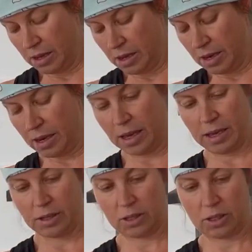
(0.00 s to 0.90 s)
It
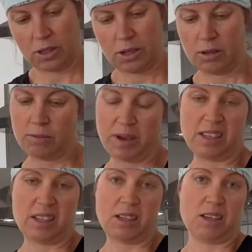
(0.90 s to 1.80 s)
is
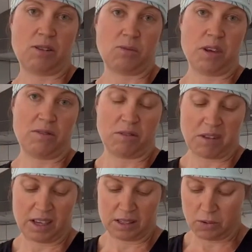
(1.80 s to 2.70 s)
basically 3 of the
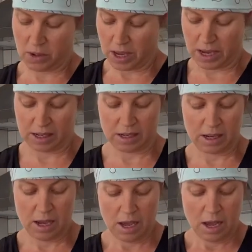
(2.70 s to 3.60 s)
things that we eat.
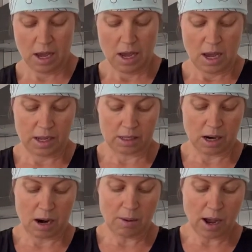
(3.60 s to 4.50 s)
It's
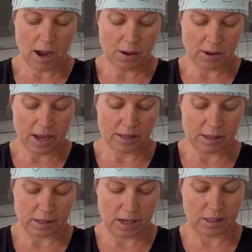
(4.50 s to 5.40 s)

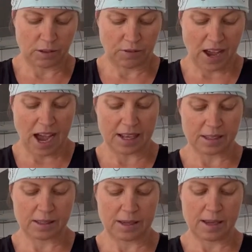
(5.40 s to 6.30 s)
carbohydrates, it's
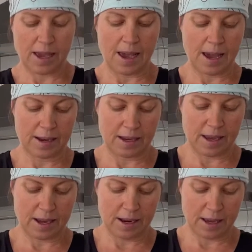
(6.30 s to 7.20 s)
fats, and
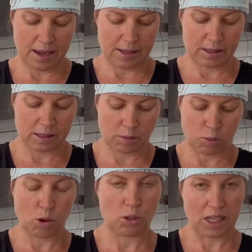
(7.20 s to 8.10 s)
it is
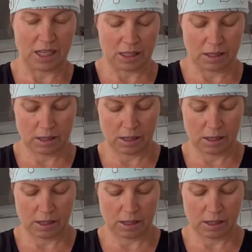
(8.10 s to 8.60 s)
proteins.